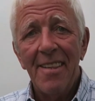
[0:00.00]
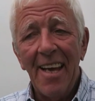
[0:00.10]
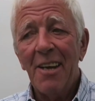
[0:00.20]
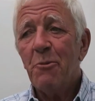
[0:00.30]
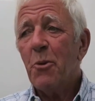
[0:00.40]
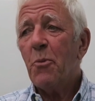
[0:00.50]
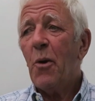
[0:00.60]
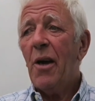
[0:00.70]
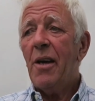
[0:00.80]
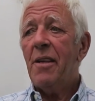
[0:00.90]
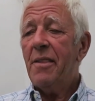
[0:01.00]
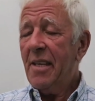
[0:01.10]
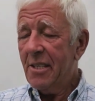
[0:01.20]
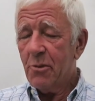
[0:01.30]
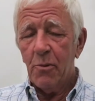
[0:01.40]
Now we were
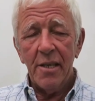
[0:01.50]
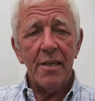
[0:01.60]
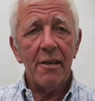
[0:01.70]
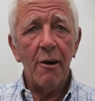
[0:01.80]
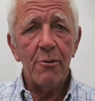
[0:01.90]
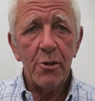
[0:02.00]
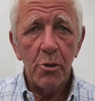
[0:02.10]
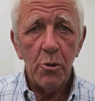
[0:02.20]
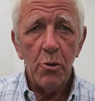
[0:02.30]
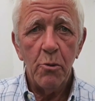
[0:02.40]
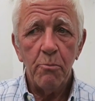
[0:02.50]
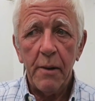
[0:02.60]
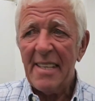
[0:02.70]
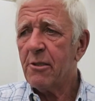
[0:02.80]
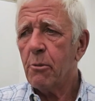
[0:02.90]
this week going to
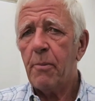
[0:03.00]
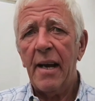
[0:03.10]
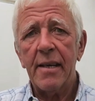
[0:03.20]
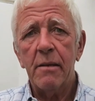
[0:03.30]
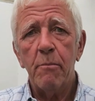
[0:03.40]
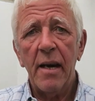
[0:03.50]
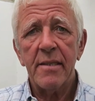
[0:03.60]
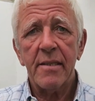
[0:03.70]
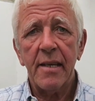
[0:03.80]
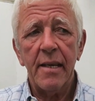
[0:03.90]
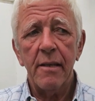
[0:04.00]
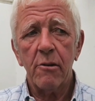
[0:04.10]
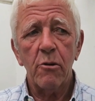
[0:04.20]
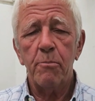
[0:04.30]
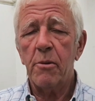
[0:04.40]
plant up hanging basket and
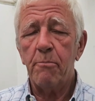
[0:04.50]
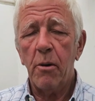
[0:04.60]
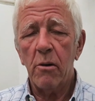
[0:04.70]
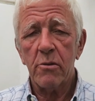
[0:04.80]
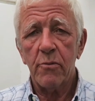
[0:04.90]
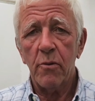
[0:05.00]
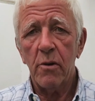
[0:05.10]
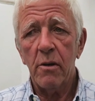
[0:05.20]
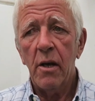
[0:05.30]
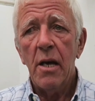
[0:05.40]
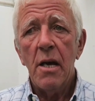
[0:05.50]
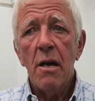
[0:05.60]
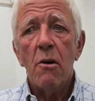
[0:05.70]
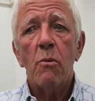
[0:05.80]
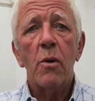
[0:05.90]
a couple of pots for you.
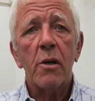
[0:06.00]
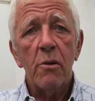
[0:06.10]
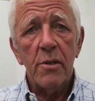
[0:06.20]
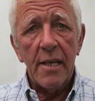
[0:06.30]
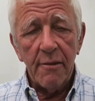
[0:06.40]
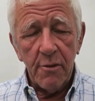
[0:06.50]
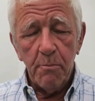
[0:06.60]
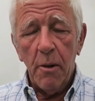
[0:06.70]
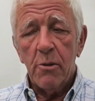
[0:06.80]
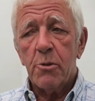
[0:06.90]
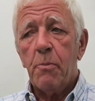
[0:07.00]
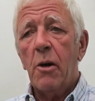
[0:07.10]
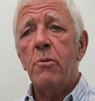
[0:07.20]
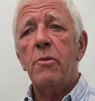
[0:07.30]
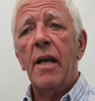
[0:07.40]
We're going to have to
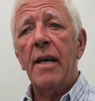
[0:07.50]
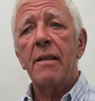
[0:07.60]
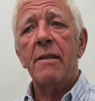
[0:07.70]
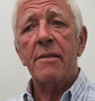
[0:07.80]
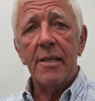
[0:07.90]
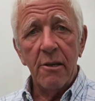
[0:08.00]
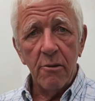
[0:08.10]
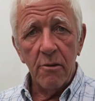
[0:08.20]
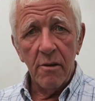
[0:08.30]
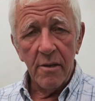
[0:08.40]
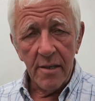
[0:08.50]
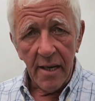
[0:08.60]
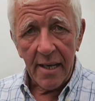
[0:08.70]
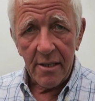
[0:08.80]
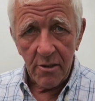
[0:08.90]
postpone that until
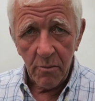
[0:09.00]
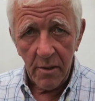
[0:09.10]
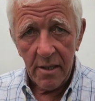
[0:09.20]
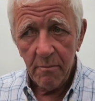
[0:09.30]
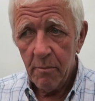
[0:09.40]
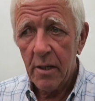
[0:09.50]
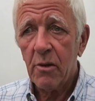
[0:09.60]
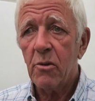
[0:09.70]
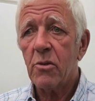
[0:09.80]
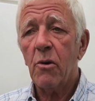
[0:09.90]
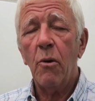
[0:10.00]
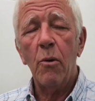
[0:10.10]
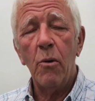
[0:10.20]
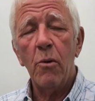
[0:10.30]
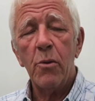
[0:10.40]
next week because
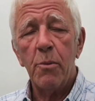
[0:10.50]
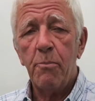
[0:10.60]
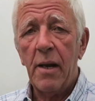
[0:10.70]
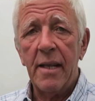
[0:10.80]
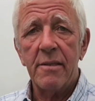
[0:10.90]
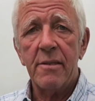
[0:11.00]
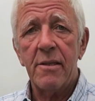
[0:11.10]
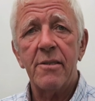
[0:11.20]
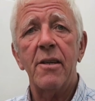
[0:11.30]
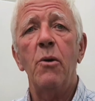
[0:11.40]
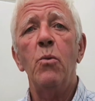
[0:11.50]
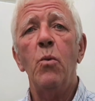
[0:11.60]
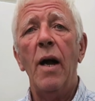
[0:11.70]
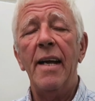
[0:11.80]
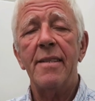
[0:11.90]
all the plants are so
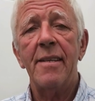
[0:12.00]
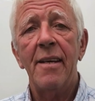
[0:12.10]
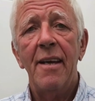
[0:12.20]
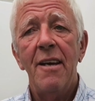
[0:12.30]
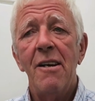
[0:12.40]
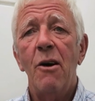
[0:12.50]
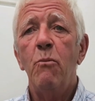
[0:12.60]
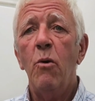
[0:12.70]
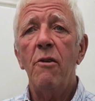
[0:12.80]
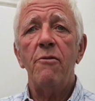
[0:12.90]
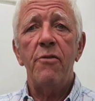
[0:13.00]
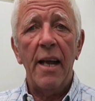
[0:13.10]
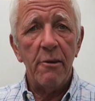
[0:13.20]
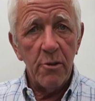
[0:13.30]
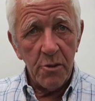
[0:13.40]
wet. And what
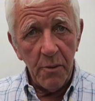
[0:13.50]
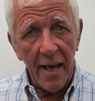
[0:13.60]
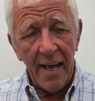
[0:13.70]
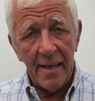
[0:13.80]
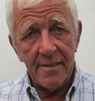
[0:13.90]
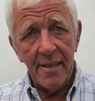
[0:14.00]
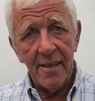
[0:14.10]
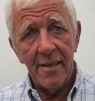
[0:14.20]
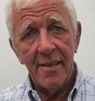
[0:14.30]
flowers we had,